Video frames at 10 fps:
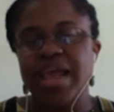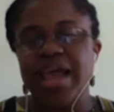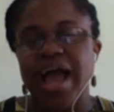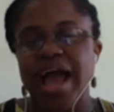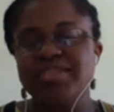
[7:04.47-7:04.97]

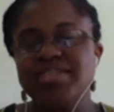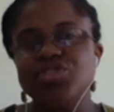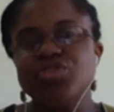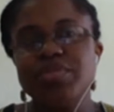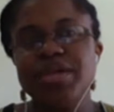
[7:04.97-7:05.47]
I see,
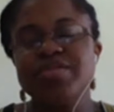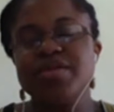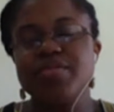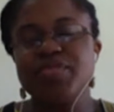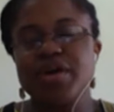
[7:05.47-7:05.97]
to me,
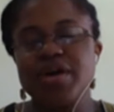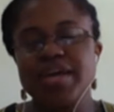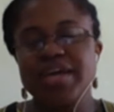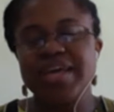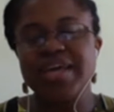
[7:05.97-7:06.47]
the
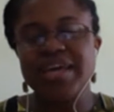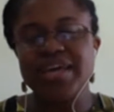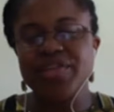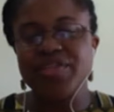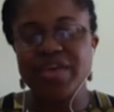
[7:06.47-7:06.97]

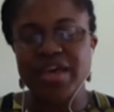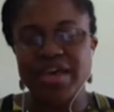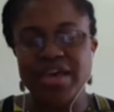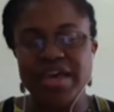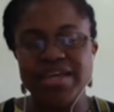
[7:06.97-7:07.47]
key
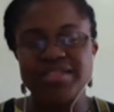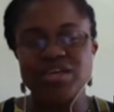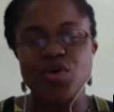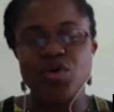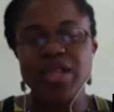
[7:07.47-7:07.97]
thing is the
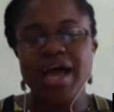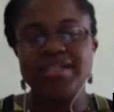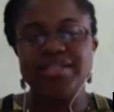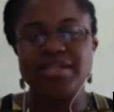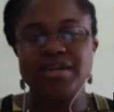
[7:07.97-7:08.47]
whole
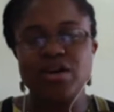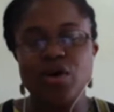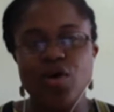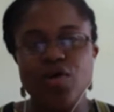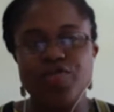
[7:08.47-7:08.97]
idea
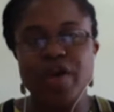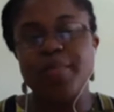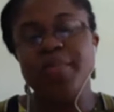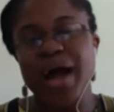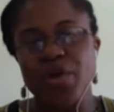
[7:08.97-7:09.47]
of
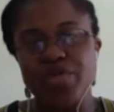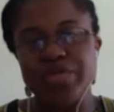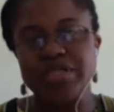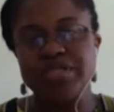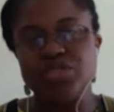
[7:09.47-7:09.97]
empowerment.